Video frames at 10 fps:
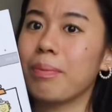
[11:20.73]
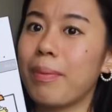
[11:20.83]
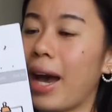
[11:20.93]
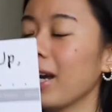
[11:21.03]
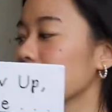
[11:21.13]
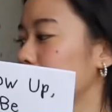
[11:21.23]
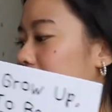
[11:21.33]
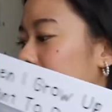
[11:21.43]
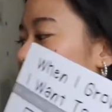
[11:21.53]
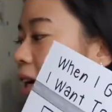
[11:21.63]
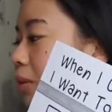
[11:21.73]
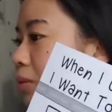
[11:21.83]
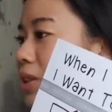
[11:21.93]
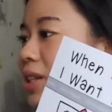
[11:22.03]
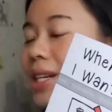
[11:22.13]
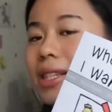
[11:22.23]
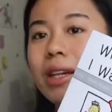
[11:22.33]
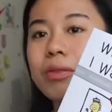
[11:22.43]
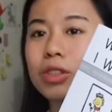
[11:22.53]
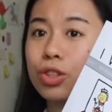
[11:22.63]
matte, but then I realized
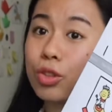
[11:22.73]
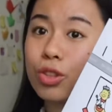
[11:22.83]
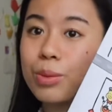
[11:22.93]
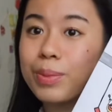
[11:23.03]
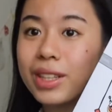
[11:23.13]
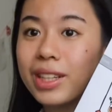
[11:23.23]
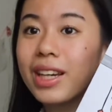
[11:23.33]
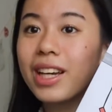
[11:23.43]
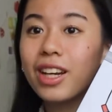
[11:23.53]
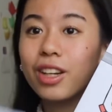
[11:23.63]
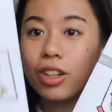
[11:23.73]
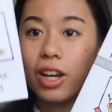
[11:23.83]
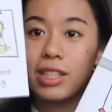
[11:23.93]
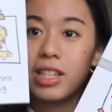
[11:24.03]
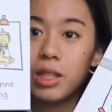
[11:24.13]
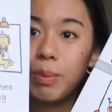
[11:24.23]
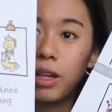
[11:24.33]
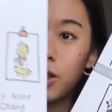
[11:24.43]
like for children's book, glossy is better.